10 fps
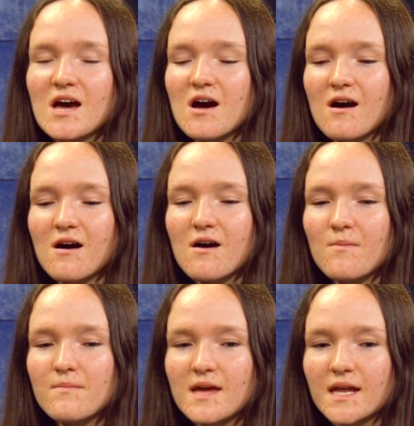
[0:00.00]

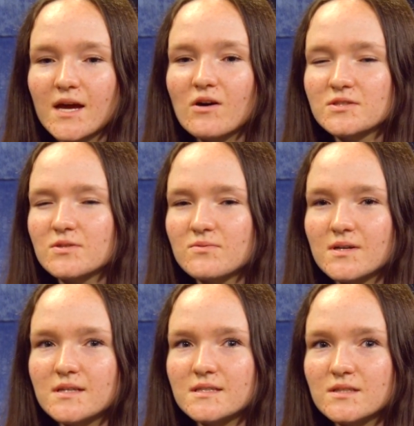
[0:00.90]
And I also
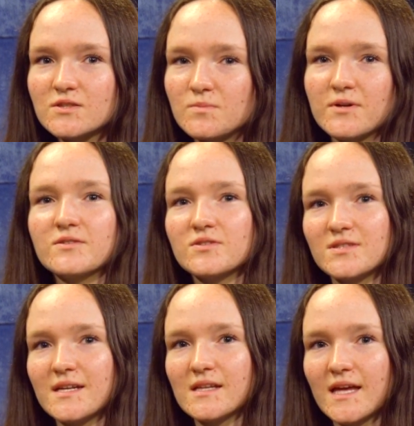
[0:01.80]
was super
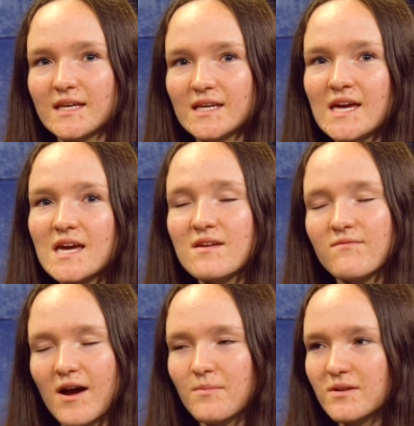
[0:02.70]
interested in like
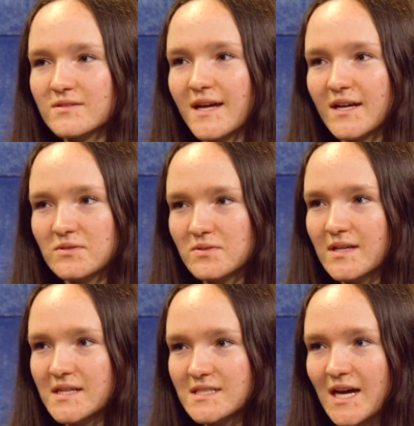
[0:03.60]
environmental science
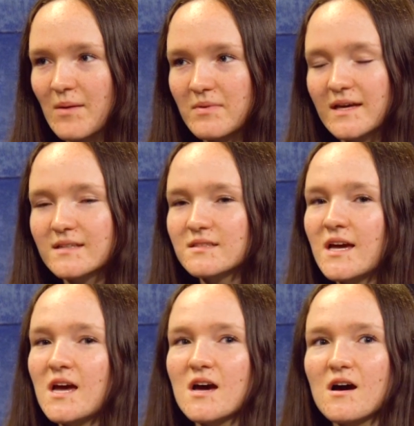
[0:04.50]
related topics.
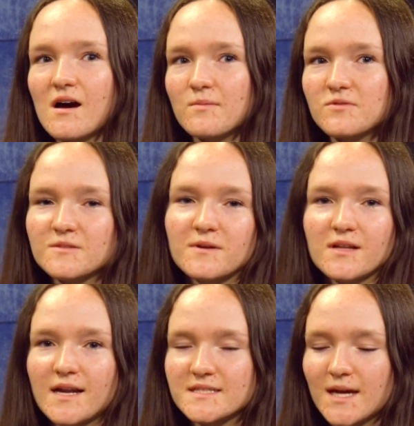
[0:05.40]
So I spent
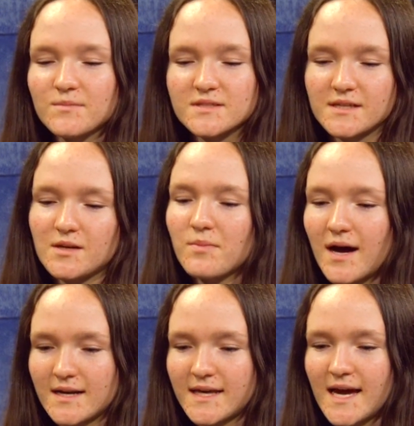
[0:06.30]
a lot of time listening to
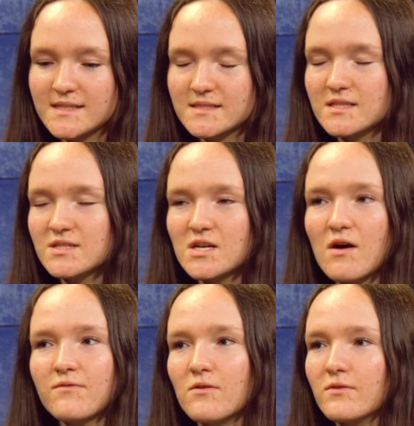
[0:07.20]
podcasts and
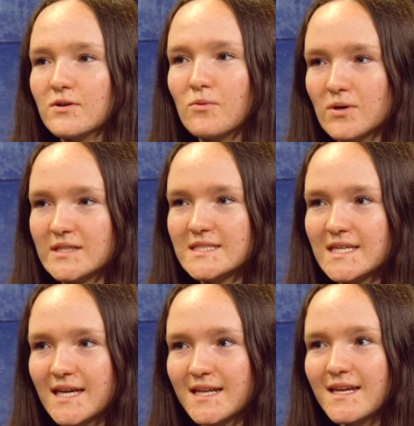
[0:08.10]
stuff over
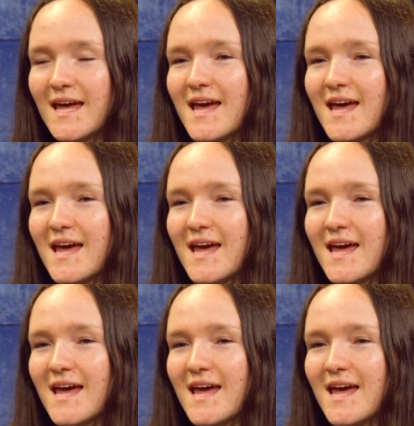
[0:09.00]
quarantine.